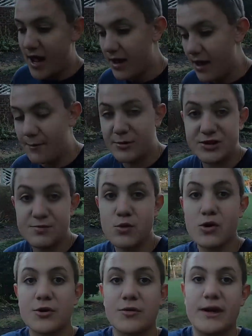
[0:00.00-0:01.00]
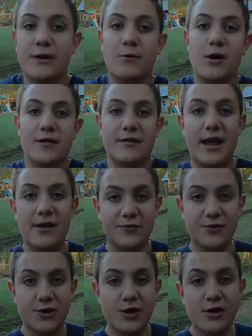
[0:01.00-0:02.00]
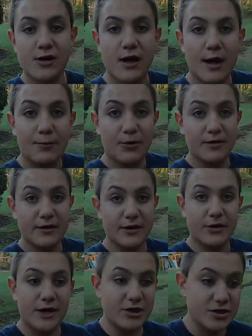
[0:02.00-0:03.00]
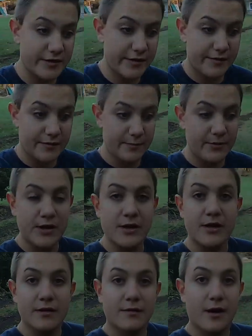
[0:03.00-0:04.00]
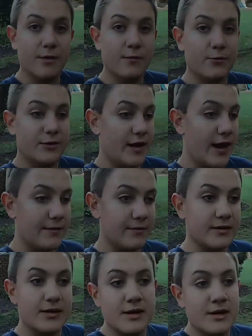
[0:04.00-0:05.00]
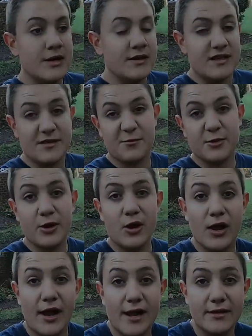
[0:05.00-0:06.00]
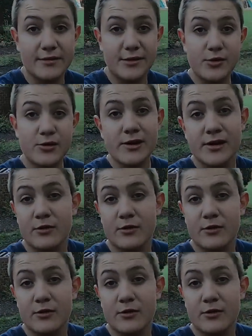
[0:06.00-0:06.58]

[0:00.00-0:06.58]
how much more green it was after I put in the irrigation system. So with that, that's really all I had to do.